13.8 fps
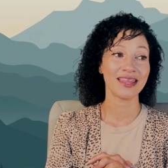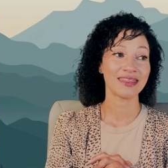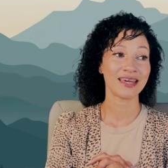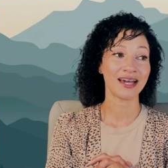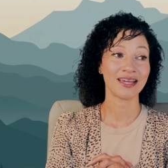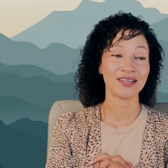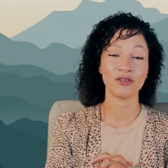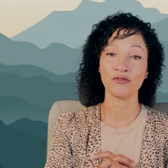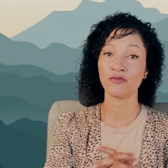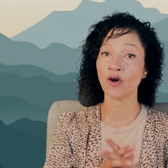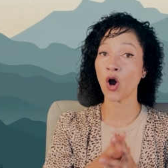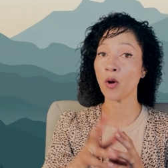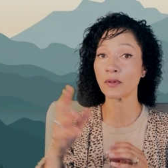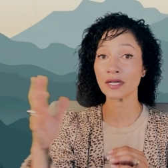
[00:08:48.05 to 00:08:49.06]
that you've
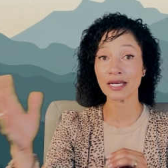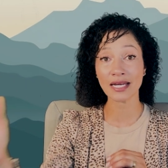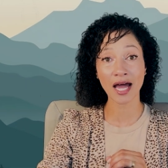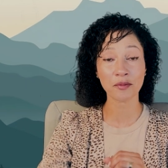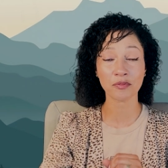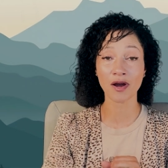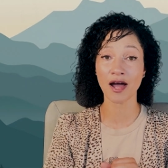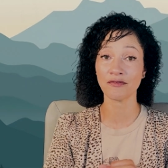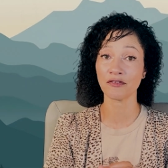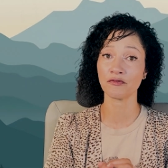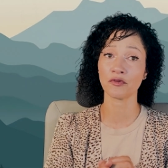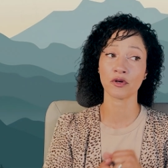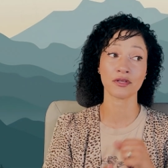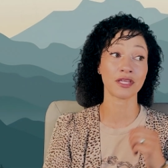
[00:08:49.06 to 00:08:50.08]
opened a nonprofit
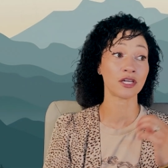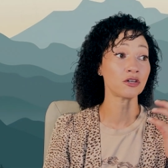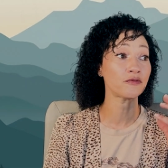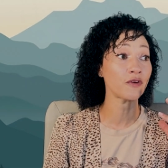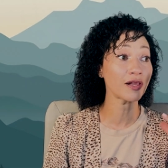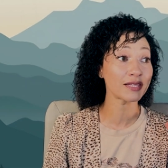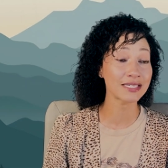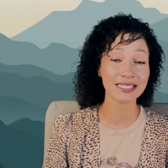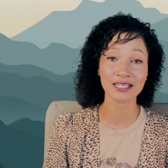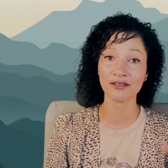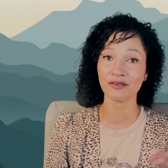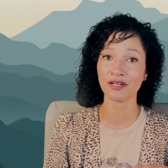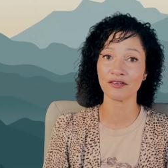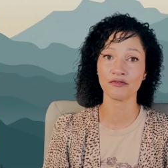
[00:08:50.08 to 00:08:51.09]
for, that you're
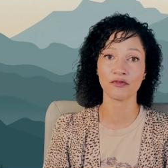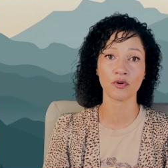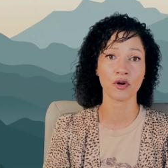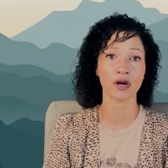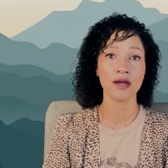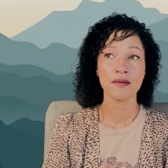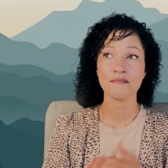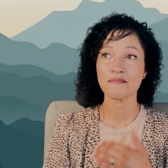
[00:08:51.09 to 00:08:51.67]
volunteering for.